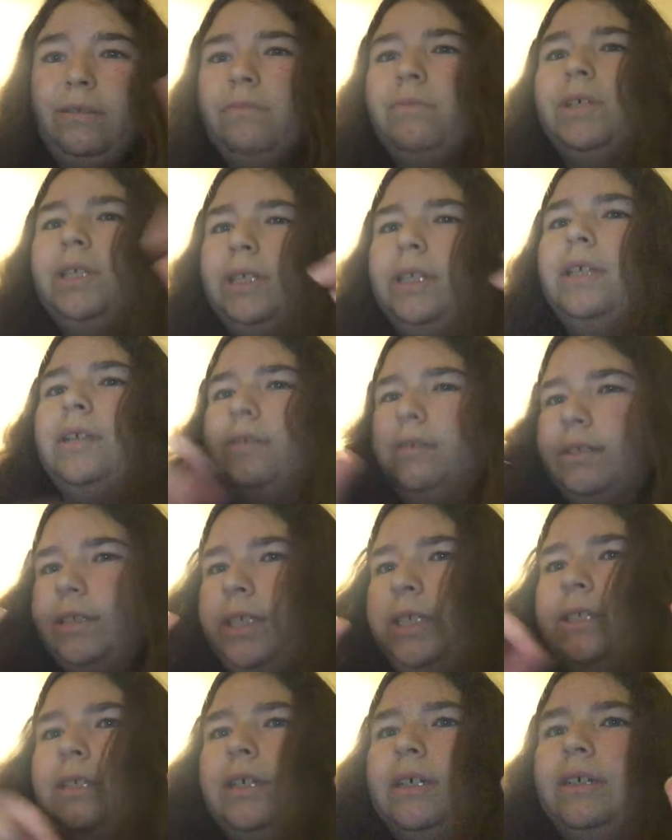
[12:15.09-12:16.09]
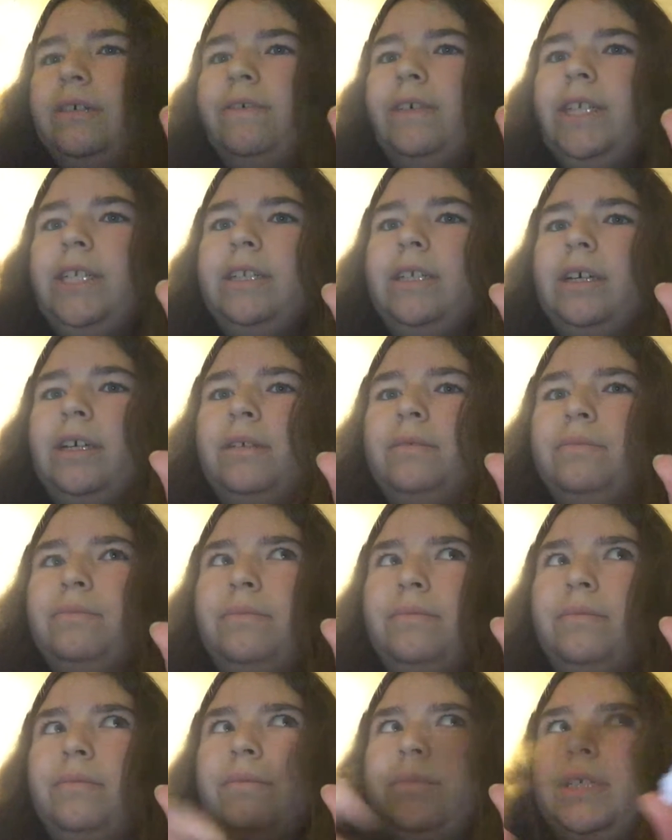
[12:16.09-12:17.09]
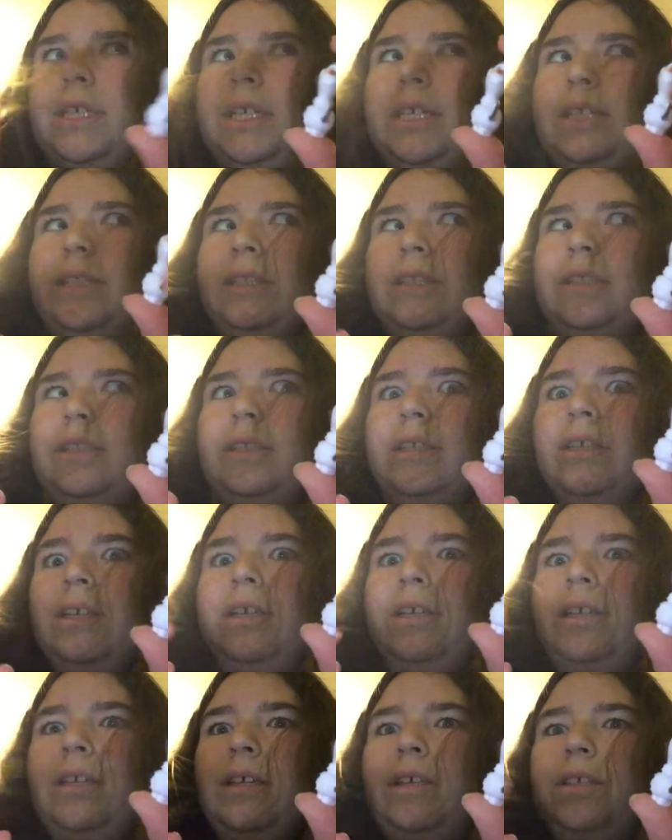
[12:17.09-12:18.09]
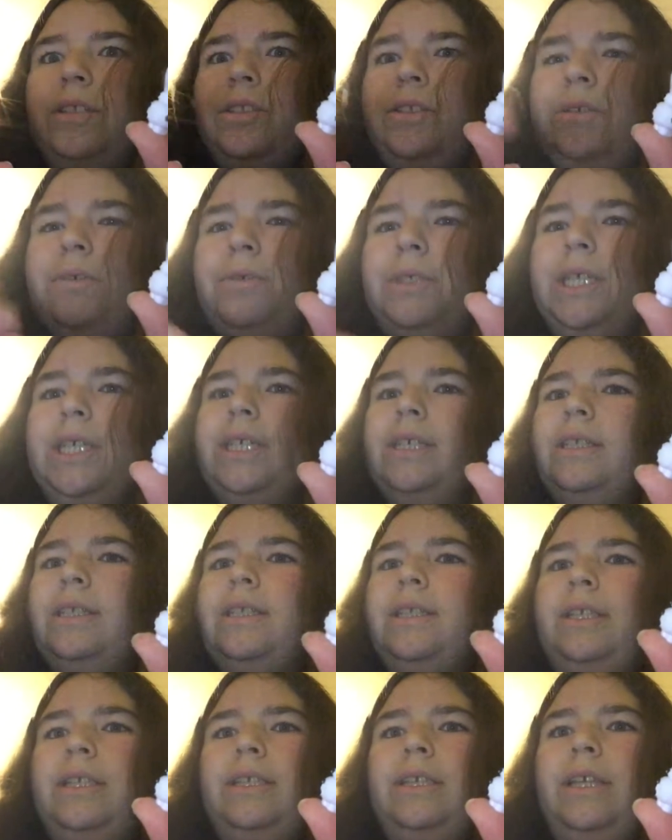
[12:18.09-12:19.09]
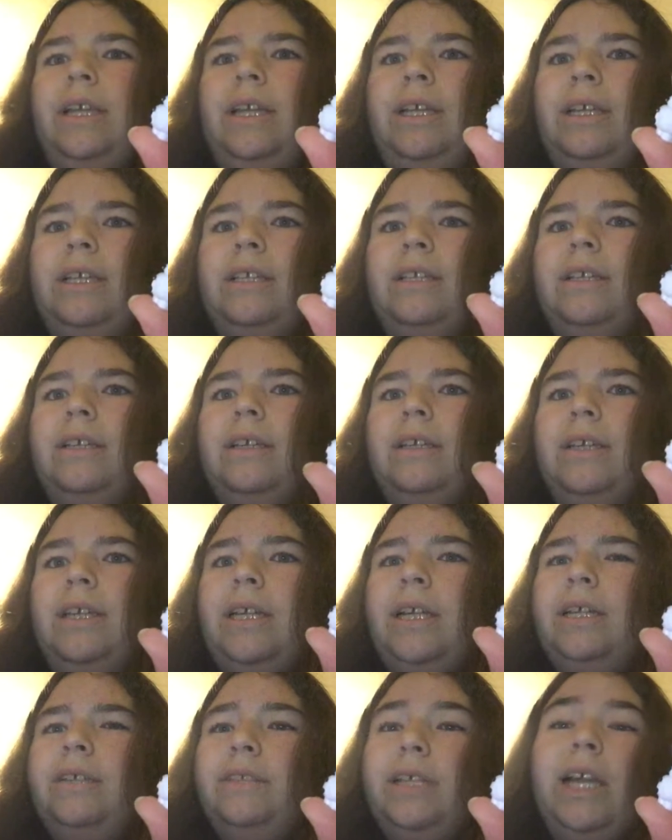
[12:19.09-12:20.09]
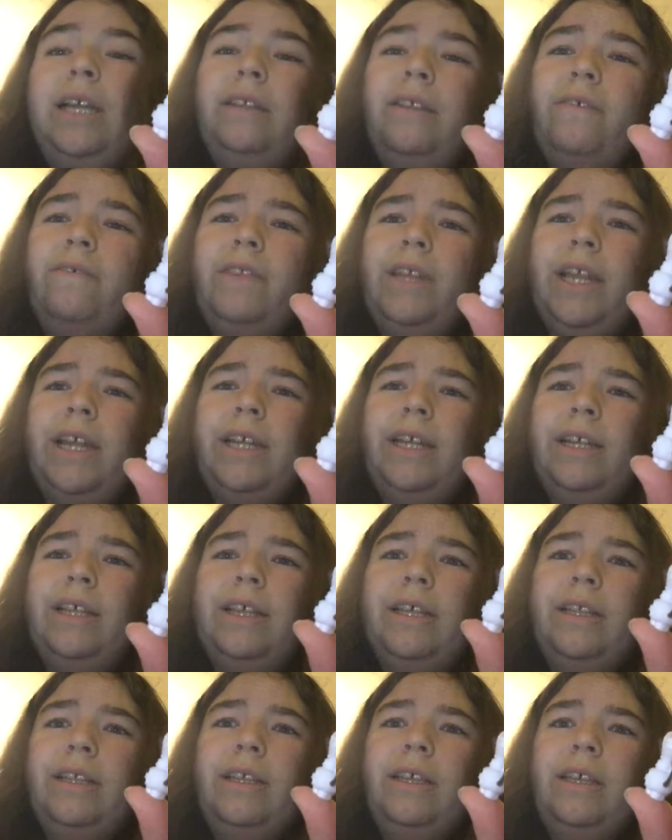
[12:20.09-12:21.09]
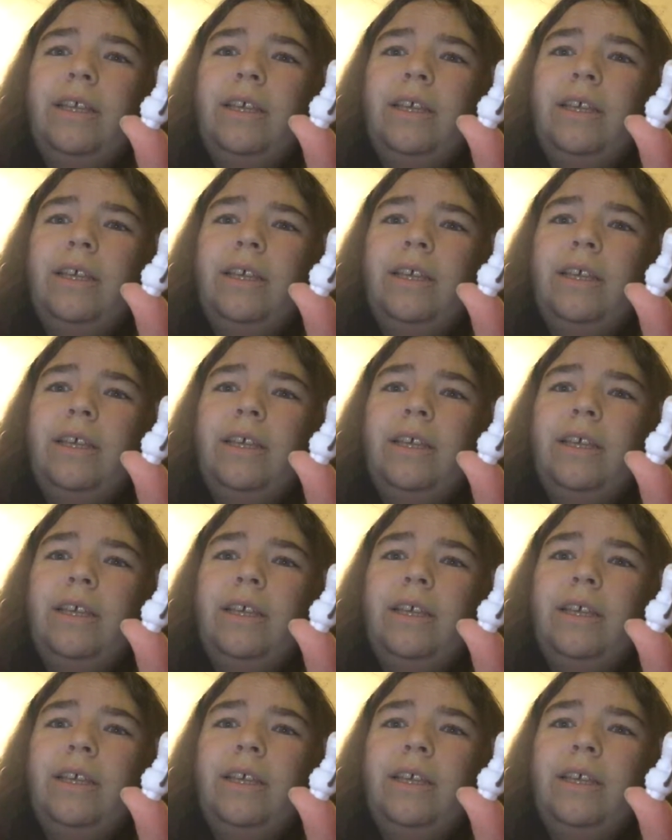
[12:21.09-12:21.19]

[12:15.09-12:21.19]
What little he sung of it in 2 scenes, he sang it, and I love the idea that,